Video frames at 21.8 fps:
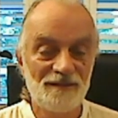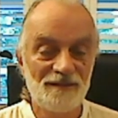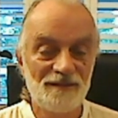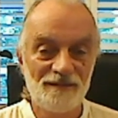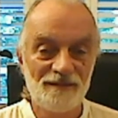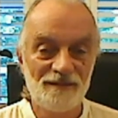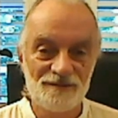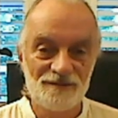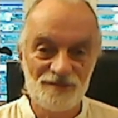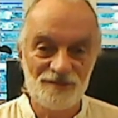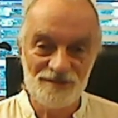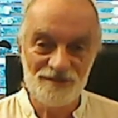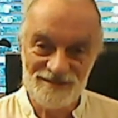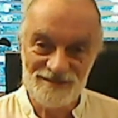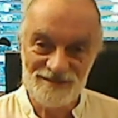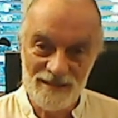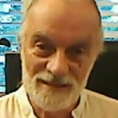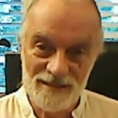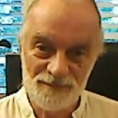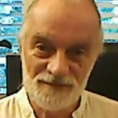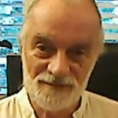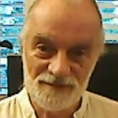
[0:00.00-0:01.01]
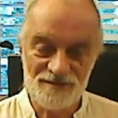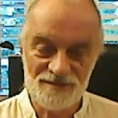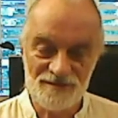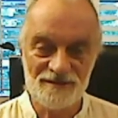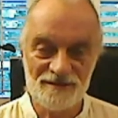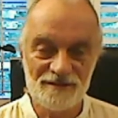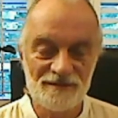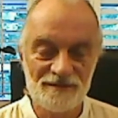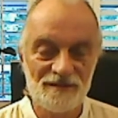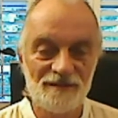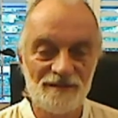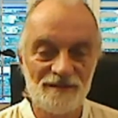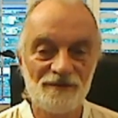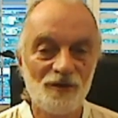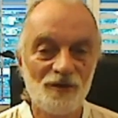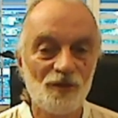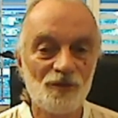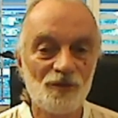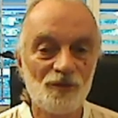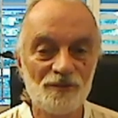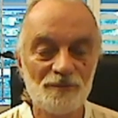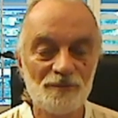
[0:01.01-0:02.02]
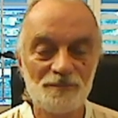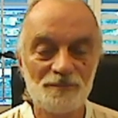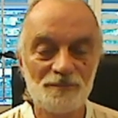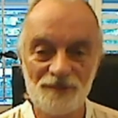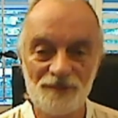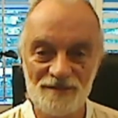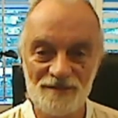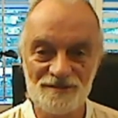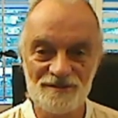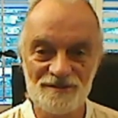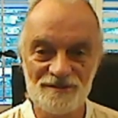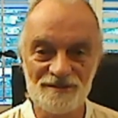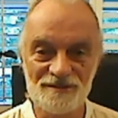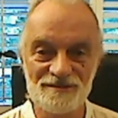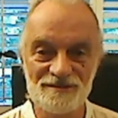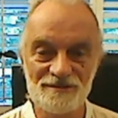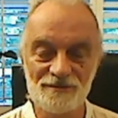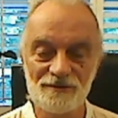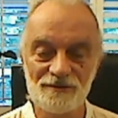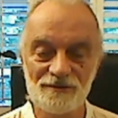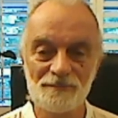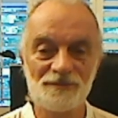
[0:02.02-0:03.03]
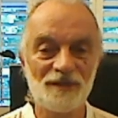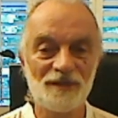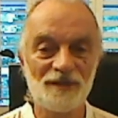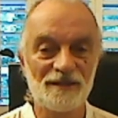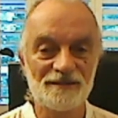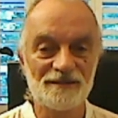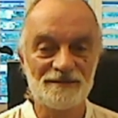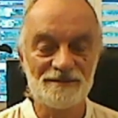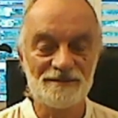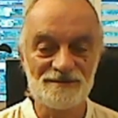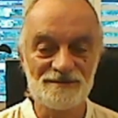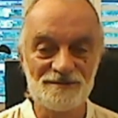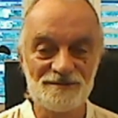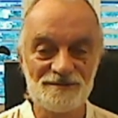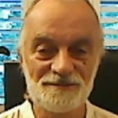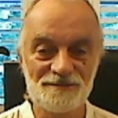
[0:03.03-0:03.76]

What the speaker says: just deepens the whole process, the whole practice.